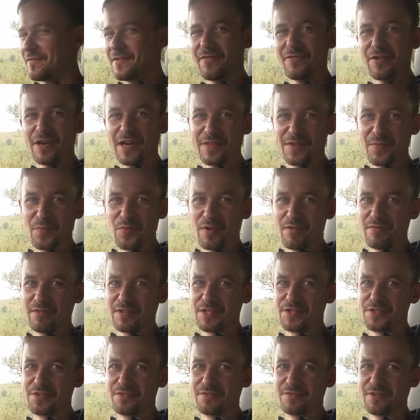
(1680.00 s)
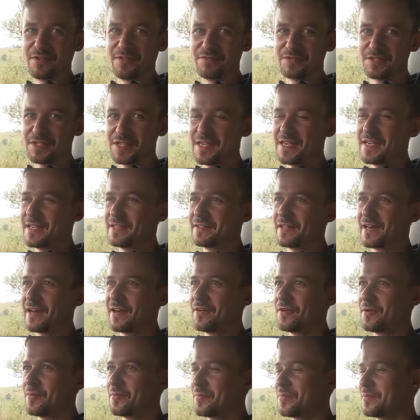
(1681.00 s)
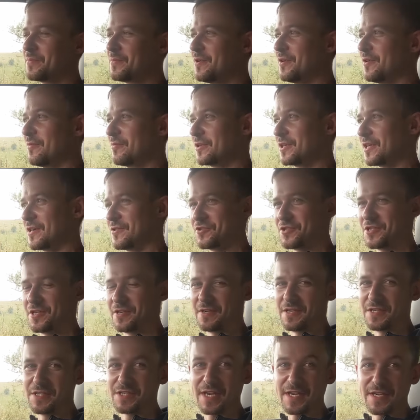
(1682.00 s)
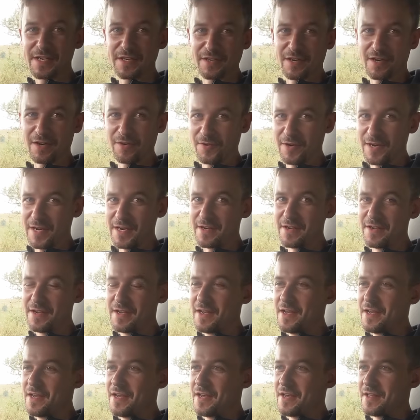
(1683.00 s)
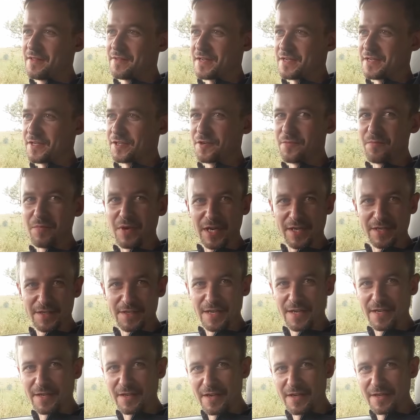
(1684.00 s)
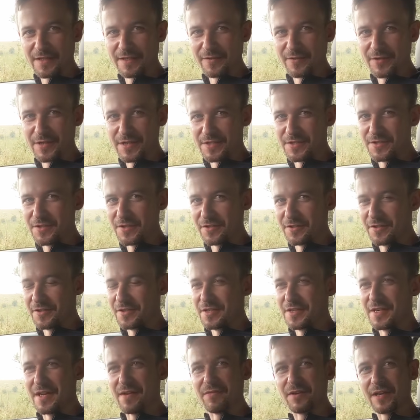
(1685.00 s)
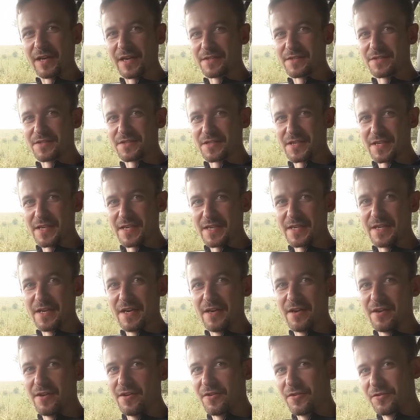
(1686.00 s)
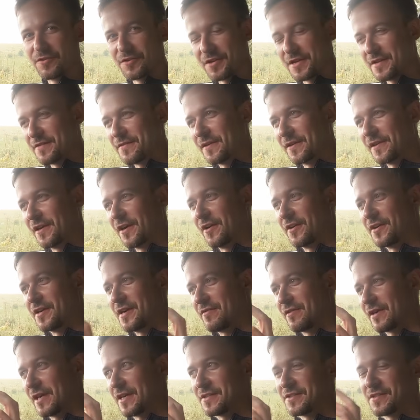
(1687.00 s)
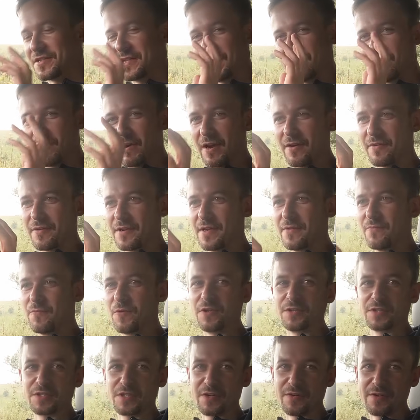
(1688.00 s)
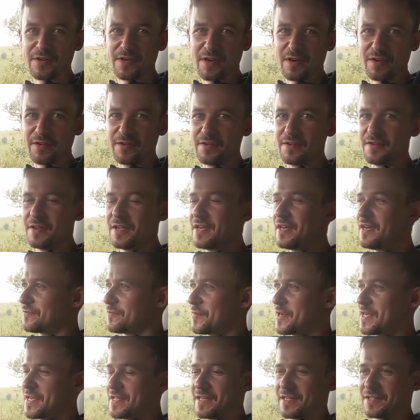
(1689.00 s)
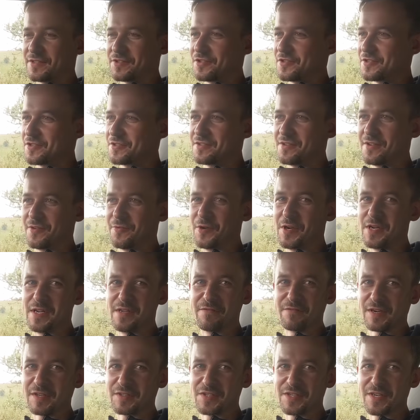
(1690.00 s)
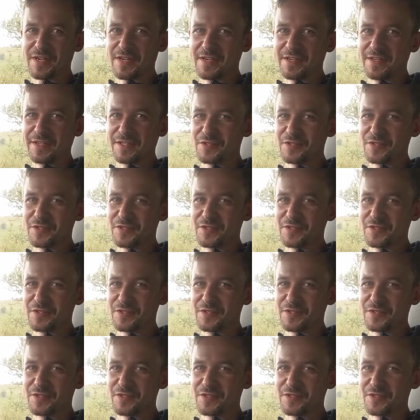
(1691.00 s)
I've never had the privilege of seeing that up close. You take your car in, then you come back a day later and it's done, and you never get to see underneath the car, you never get to see around it and what's going on, and for me that's just a really fascinating